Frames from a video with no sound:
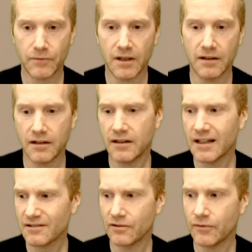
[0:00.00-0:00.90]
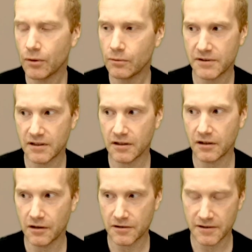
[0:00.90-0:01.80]
And that's sort of almost an
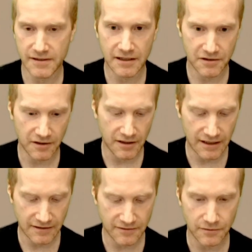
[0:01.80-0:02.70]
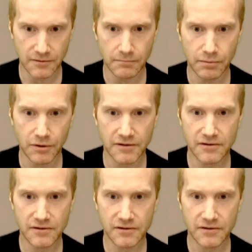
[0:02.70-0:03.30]
unconscious action at a certain point.